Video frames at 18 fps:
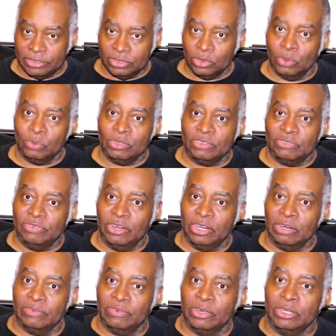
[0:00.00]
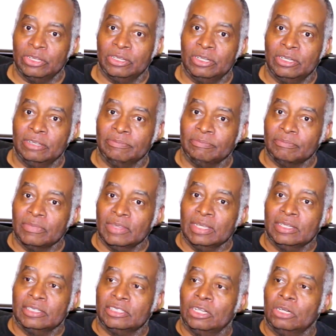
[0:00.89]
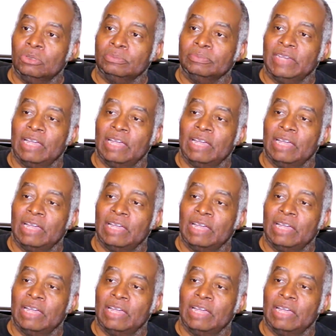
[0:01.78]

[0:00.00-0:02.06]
so it was very, very good. So